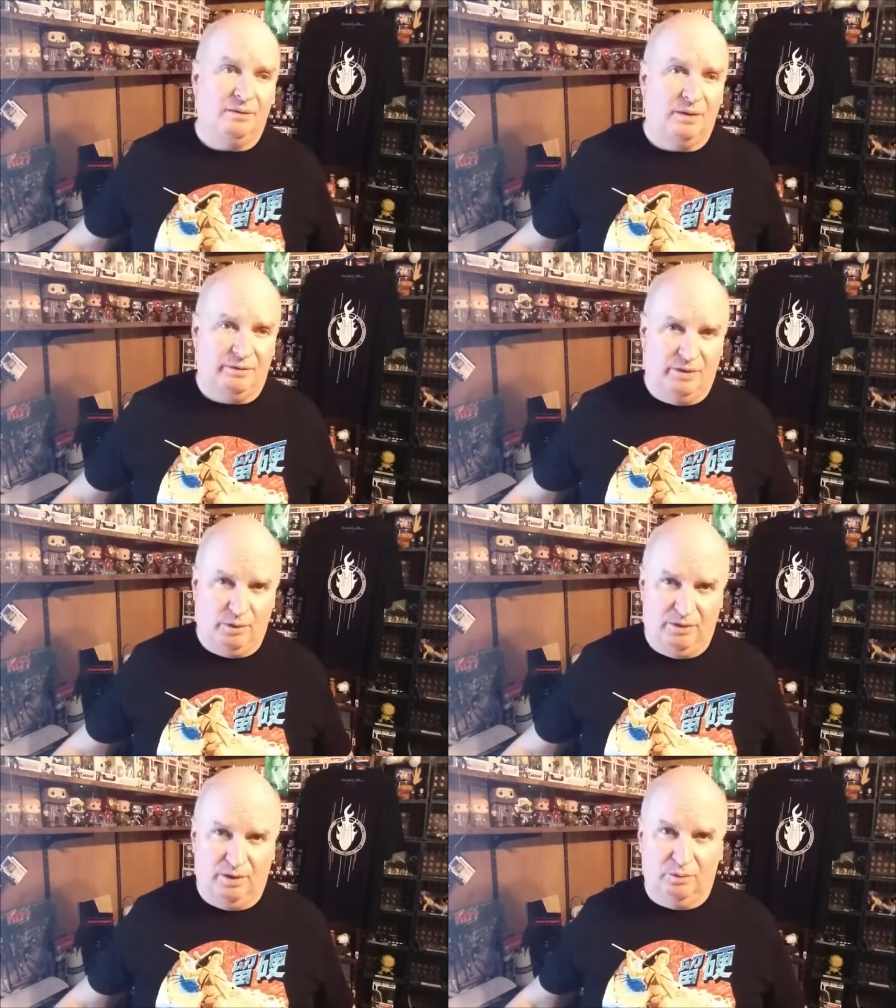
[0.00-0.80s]
there, there,
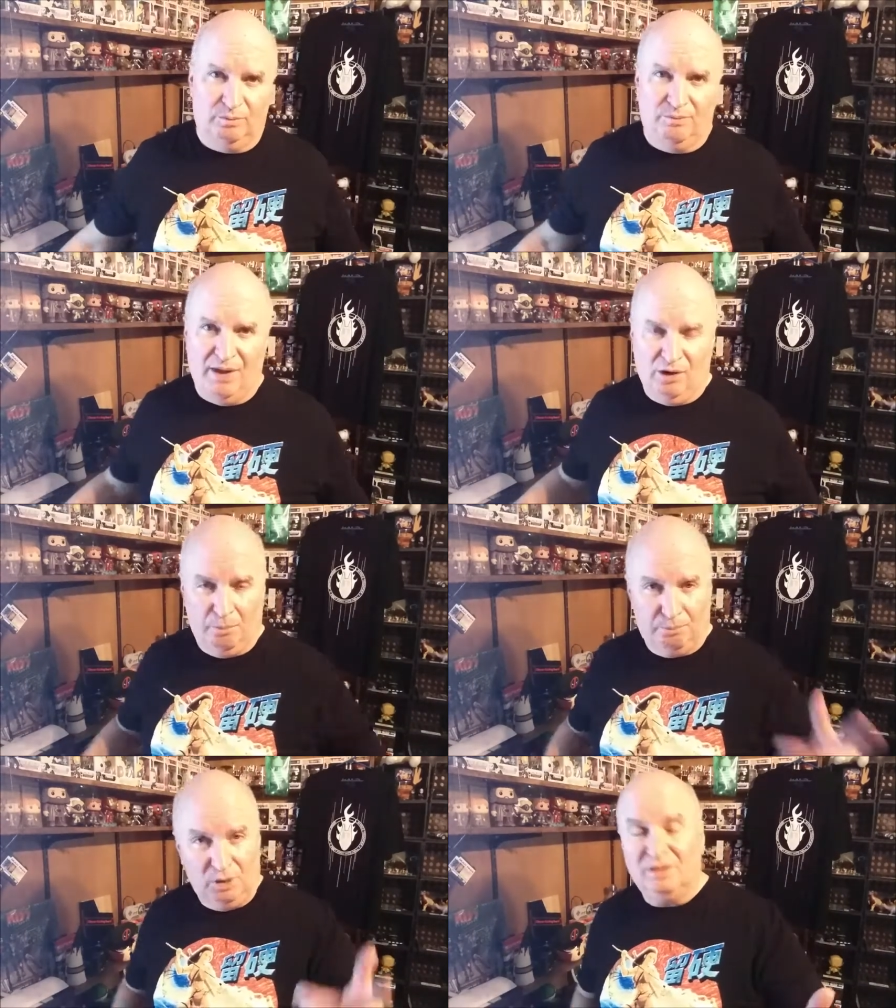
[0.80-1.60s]
there, there are
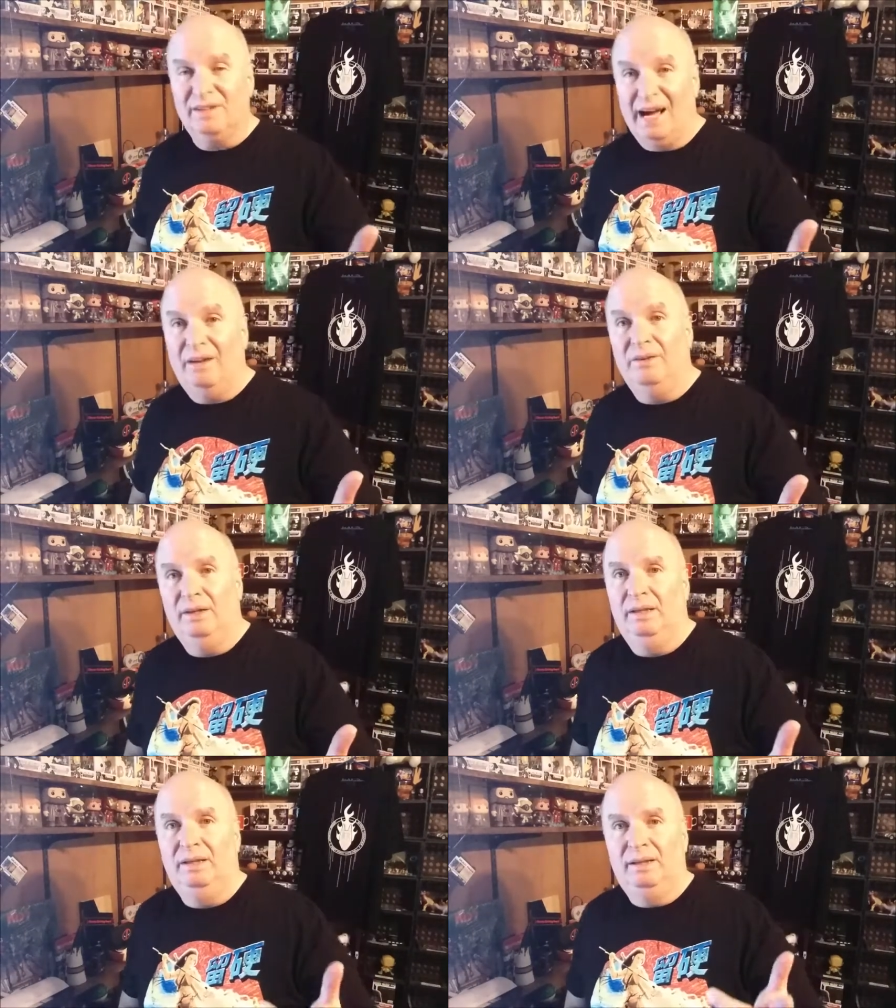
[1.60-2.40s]
books out
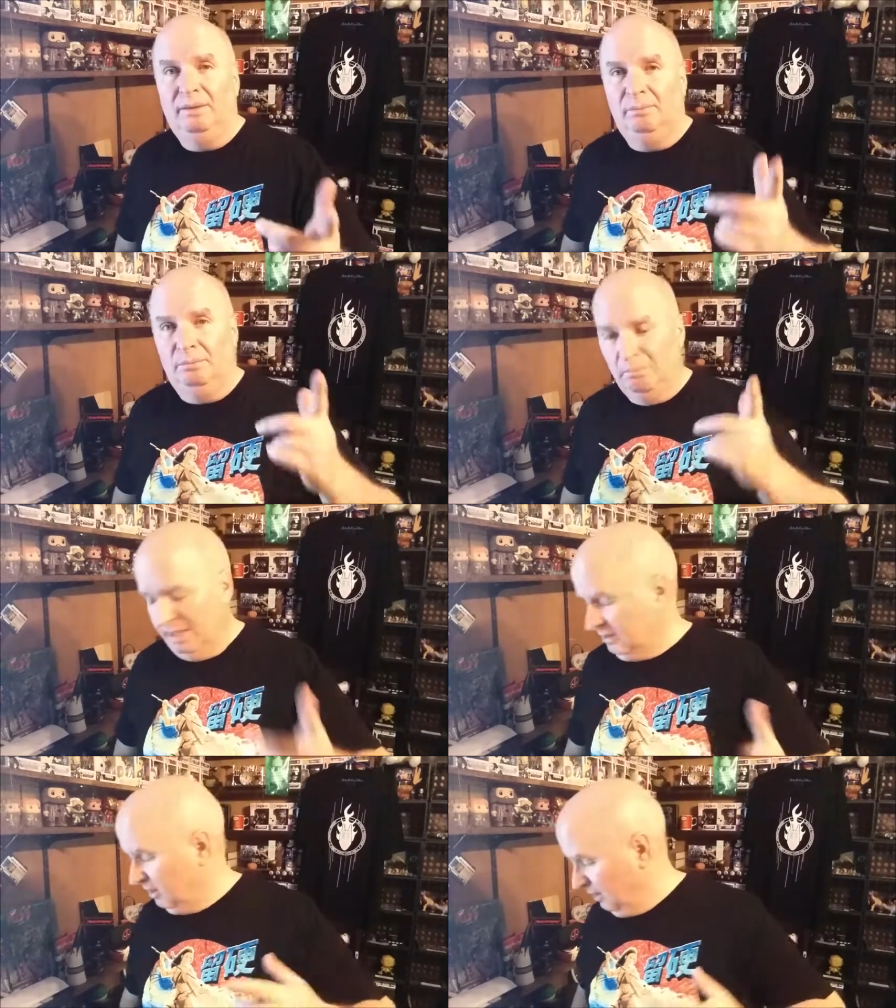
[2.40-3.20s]

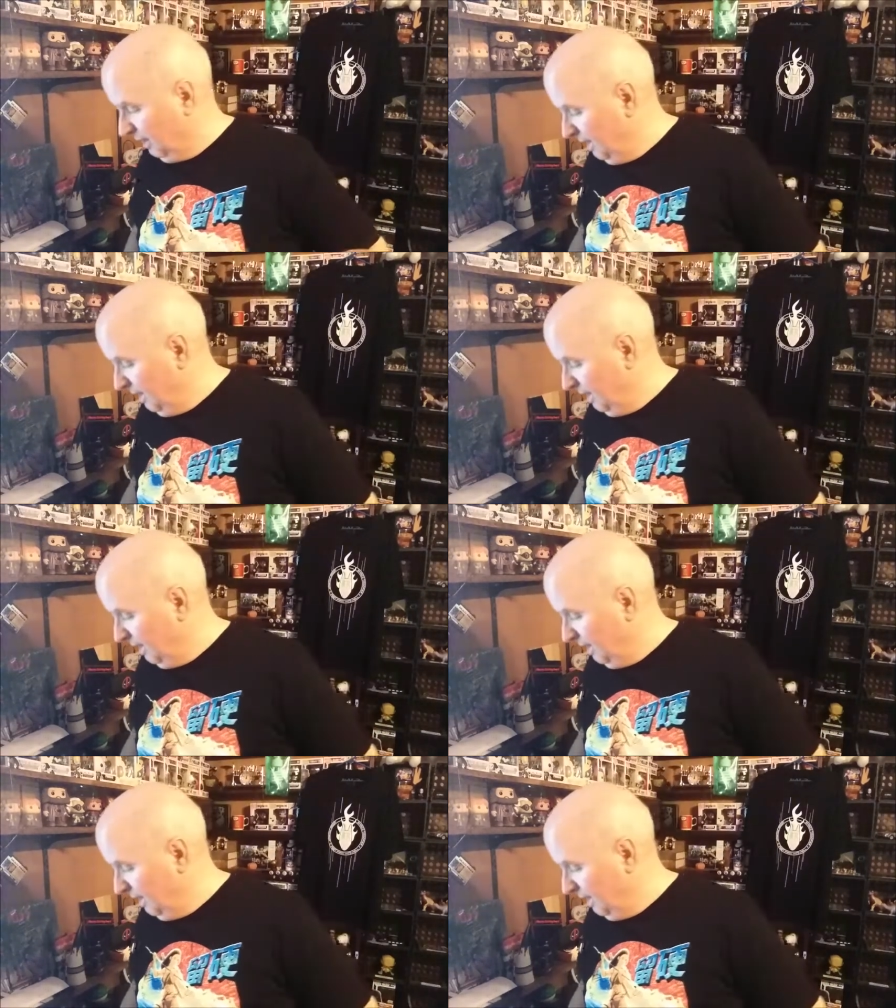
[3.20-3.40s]
based on the